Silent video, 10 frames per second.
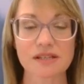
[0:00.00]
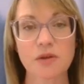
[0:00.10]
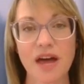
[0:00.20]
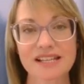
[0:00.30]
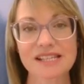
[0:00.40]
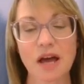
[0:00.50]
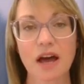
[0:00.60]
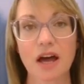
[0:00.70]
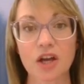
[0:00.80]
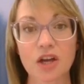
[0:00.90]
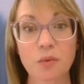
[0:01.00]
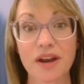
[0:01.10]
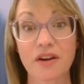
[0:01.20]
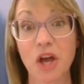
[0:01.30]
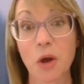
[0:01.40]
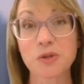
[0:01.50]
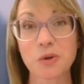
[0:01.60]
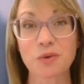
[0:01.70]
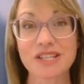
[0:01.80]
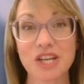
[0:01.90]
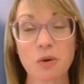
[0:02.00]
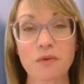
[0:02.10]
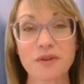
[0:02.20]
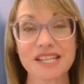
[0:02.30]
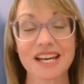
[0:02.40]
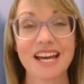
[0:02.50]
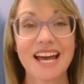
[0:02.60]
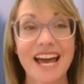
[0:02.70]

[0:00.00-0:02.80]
So that's when a coastal rescue officer